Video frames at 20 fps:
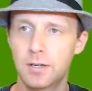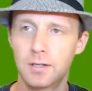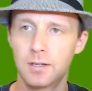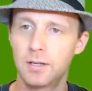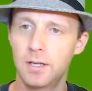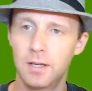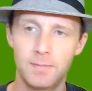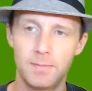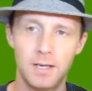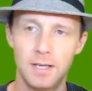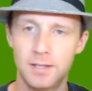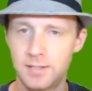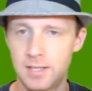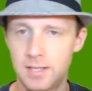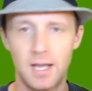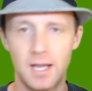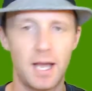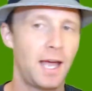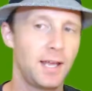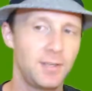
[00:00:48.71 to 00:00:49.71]
You can, I mean,
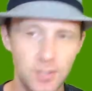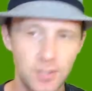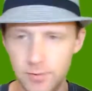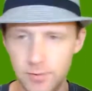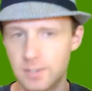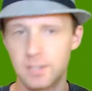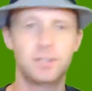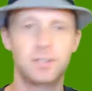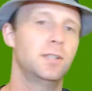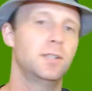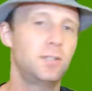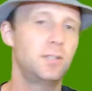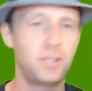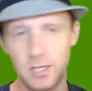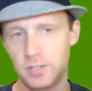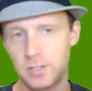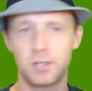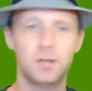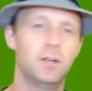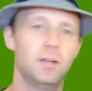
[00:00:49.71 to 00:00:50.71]
it's in iTunes, it's in
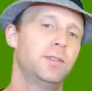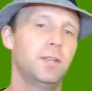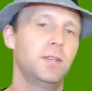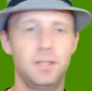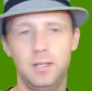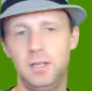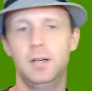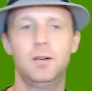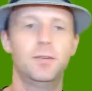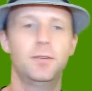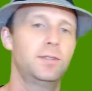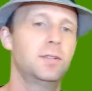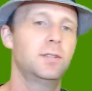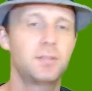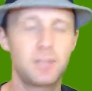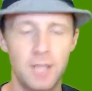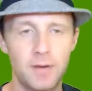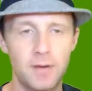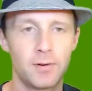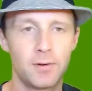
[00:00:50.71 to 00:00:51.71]
Stitcher, it's, you know,
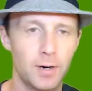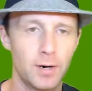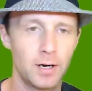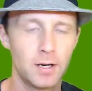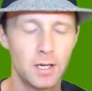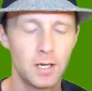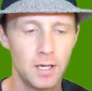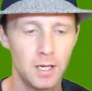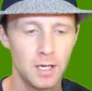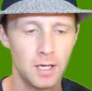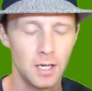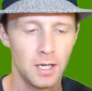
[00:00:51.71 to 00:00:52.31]
it's, it's everywhere.